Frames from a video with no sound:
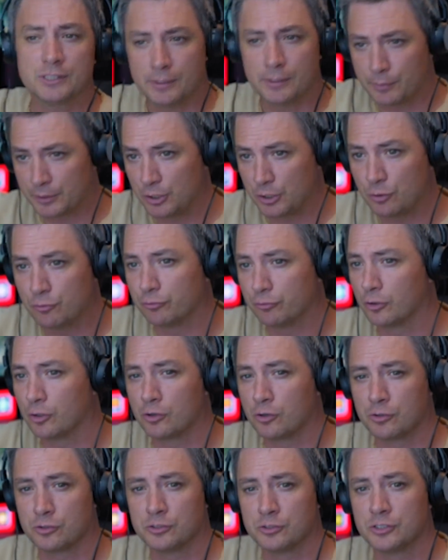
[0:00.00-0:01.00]
something you've
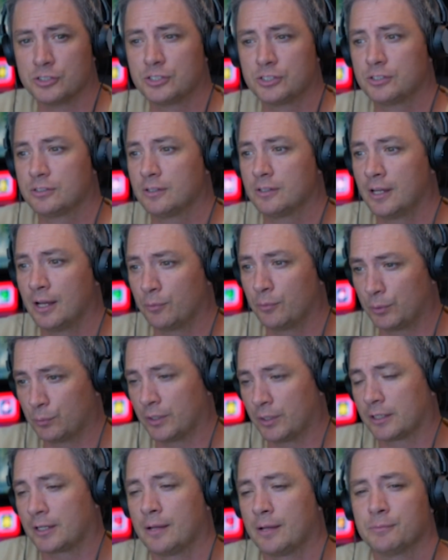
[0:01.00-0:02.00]
learned when
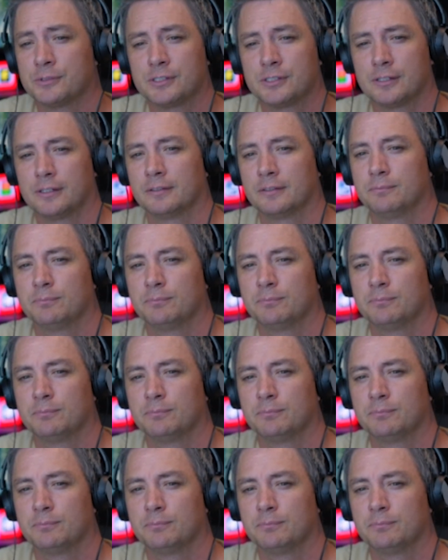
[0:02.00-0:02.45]
it comes to